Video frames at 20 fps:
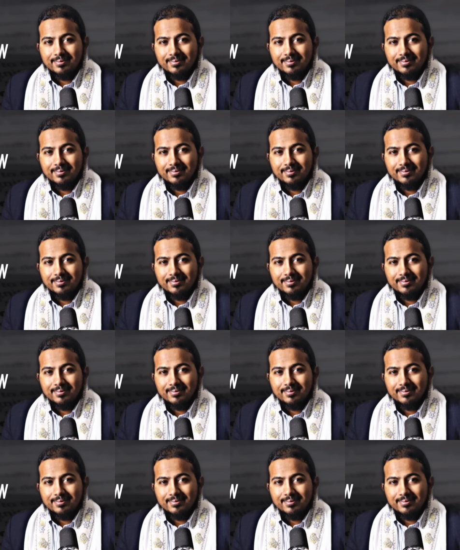
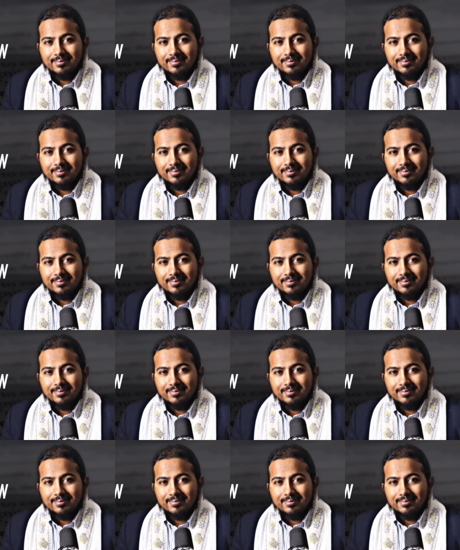
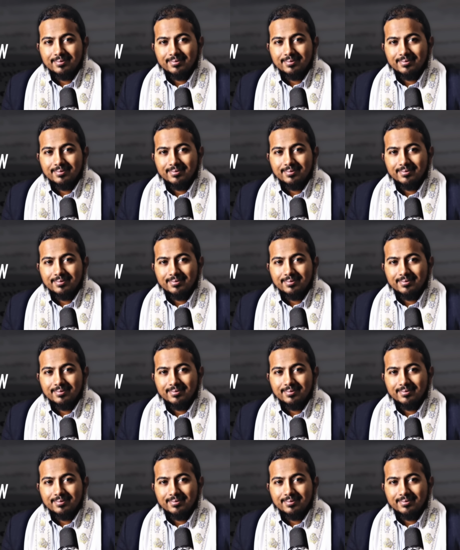
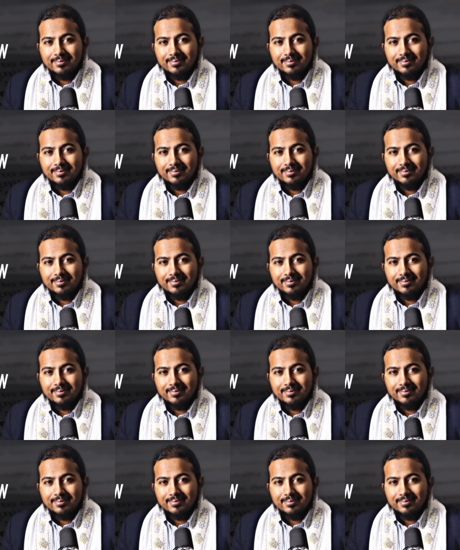This is a still picture; no speech is visible.